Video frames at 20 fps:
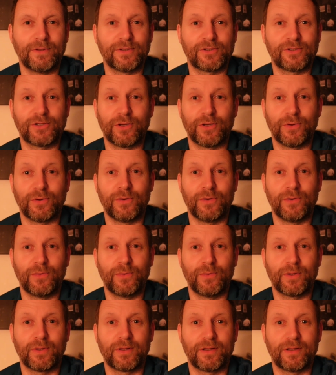show you
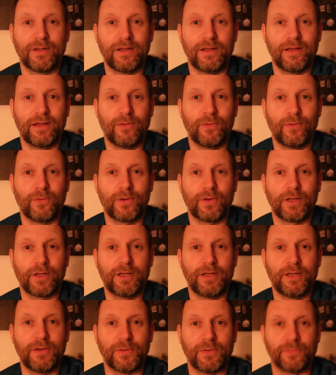what we're gonna
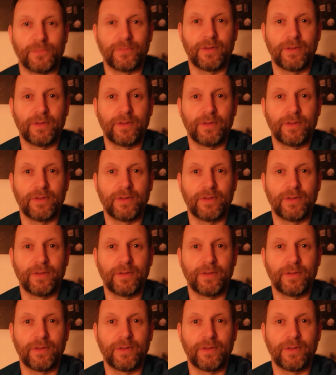do.